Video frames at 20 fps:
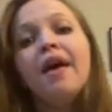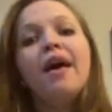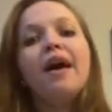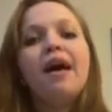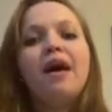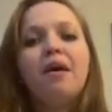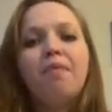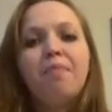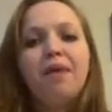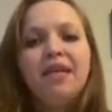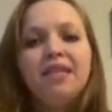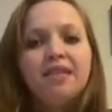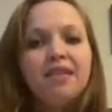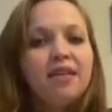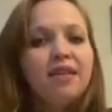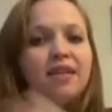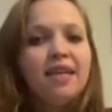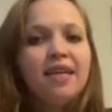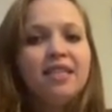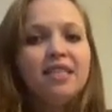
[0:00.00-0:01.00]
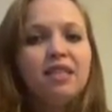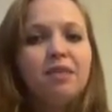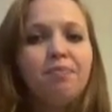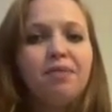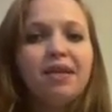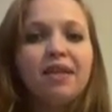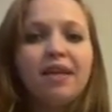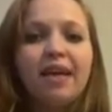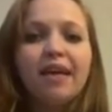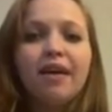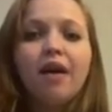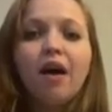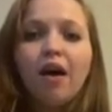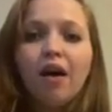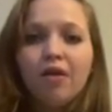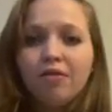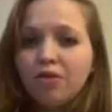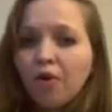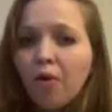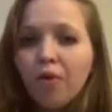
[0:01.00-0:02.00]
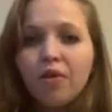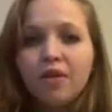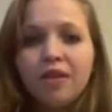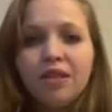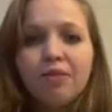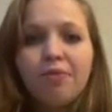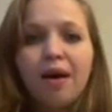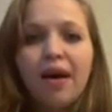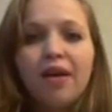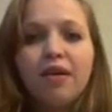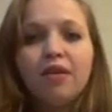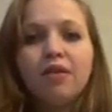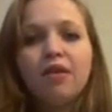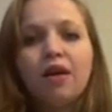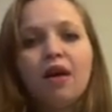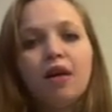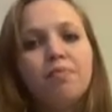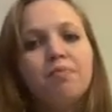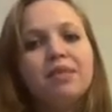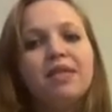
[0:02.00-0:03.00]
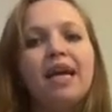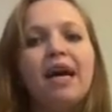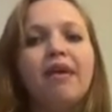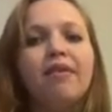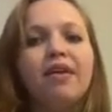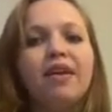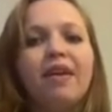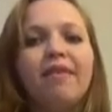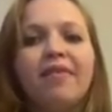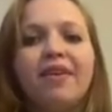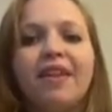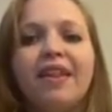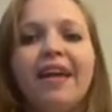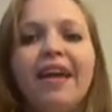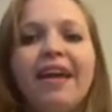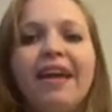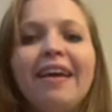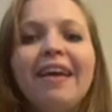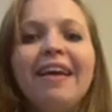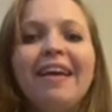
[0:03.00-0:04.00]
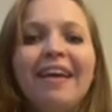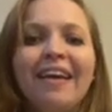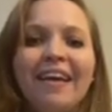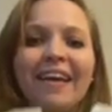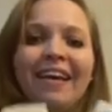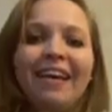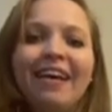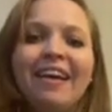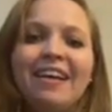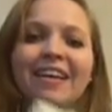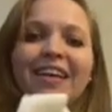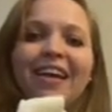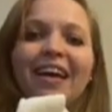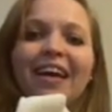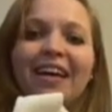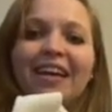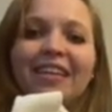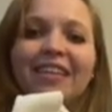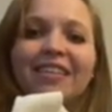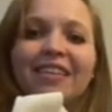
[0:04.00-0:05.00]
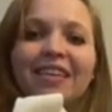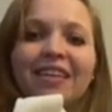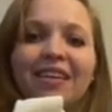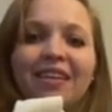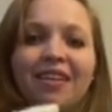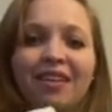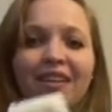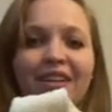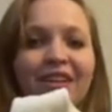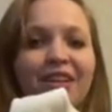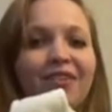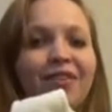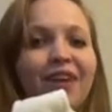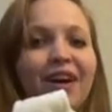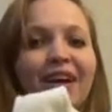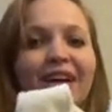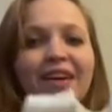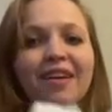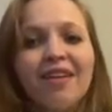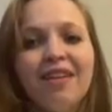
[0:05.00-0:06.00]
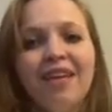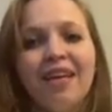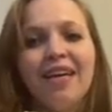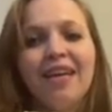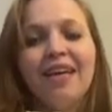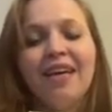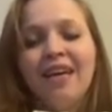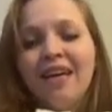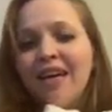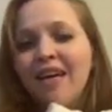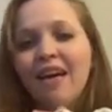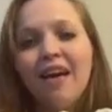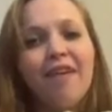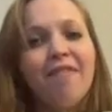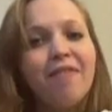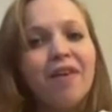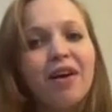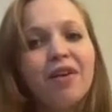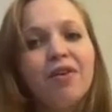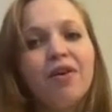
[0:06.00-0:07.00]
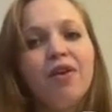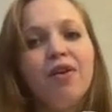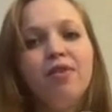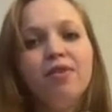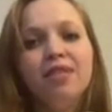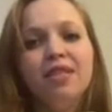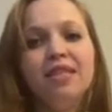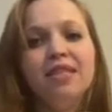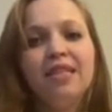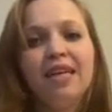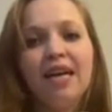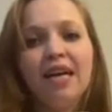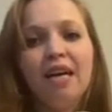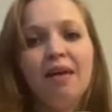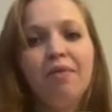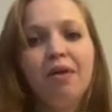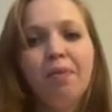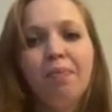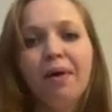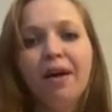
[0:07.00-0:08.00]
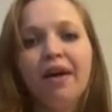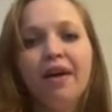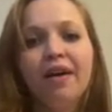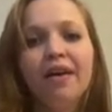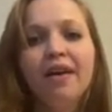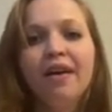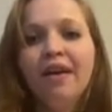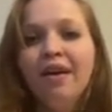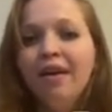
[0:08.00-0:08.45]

My son liked to be like totally swaddled, arms down and everything. And there you are. Like it Velcros, it's not coming apart.